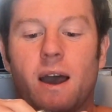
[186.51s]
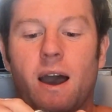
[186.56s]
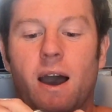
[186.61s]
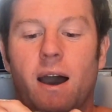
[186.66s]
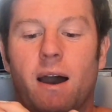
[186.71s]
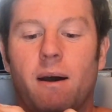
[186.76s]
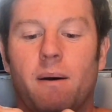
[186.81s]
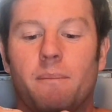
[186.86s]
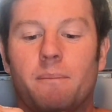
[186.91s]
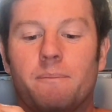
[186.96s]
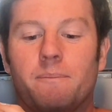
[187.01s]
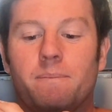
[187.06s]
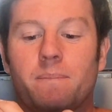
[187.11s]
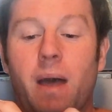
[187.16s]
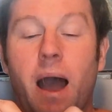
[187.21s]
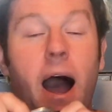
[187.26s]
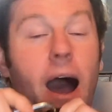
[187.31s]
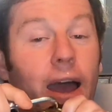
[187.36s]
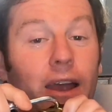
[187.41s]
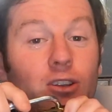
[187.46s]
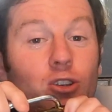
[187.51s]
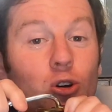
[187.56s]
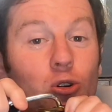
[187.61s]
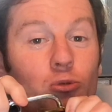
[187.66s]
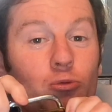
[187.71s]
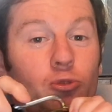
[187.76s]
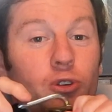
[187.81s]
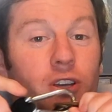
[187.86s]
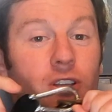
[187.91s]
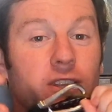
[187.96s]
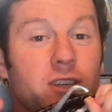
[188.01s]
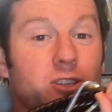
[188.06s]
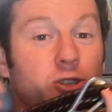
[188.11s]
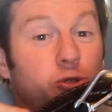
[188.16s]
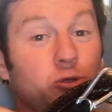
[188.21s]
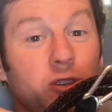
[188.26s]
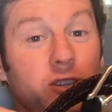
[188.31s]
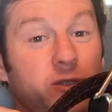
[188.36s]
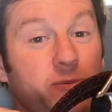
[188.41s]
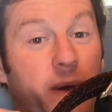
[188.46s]
I don't really
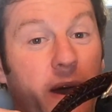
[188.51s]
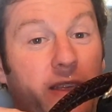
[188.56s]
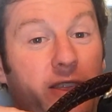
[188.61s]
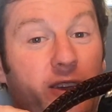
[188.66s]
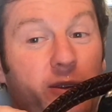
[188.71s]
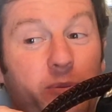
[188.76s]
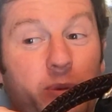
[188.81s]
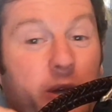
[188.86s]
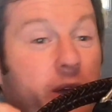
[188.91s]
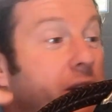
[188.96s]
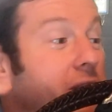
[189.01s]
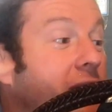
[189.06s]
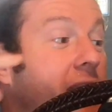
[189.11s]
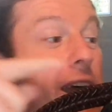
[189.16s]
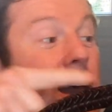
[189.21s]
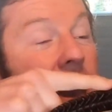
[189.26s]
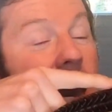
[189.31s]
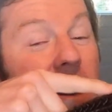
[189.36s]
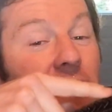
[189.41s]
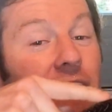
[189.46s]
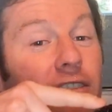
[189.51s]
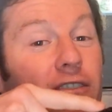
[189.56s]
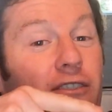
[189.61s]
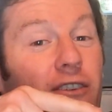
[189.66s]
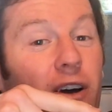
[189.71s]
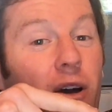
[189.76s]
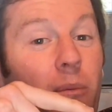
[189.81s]
do this method because I have